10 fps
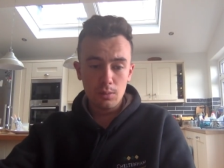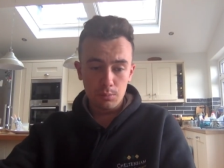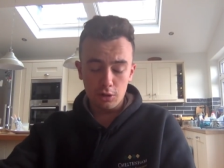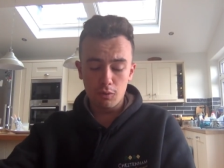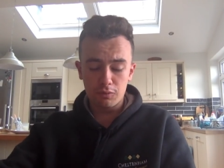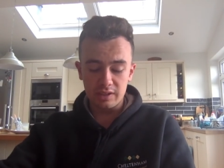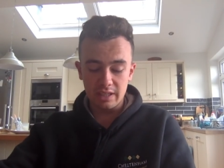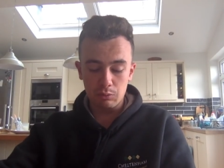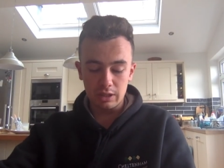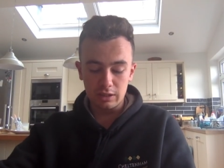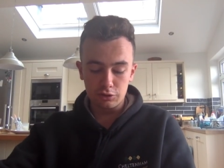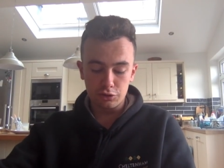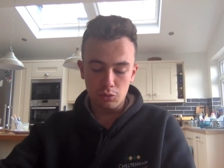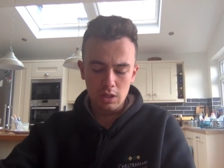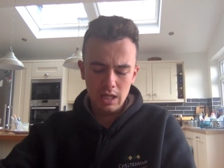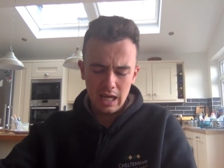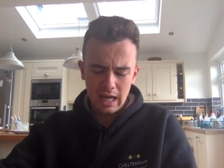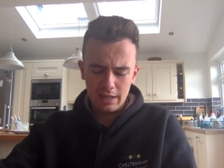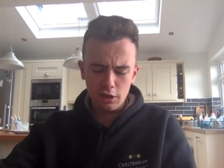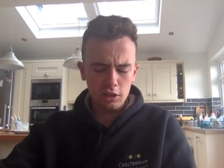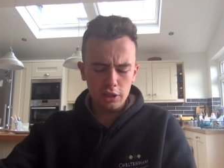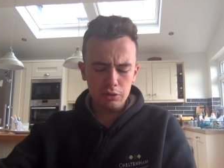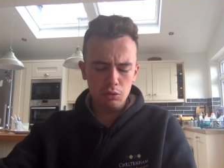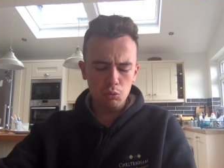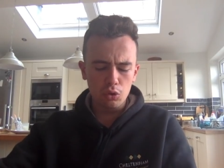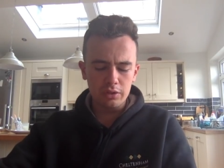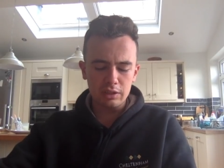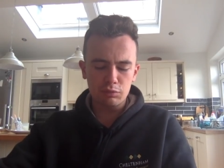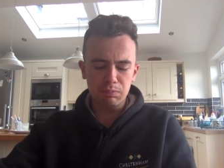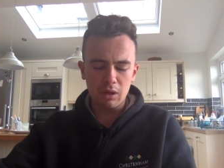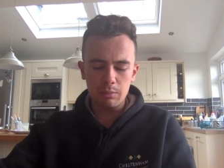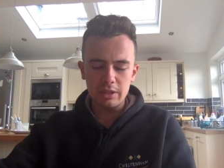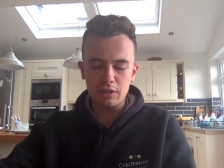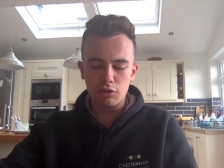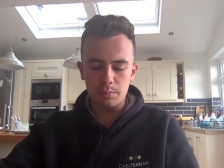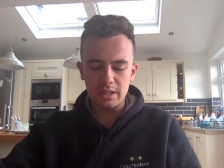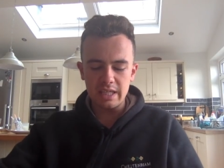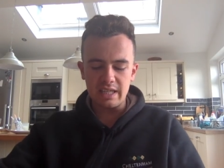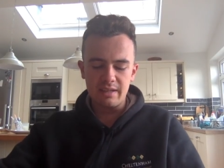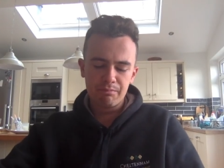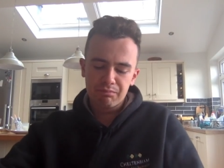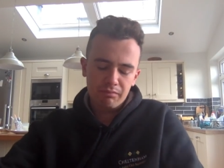But hopefully they will do. And I like one that's probably going to be,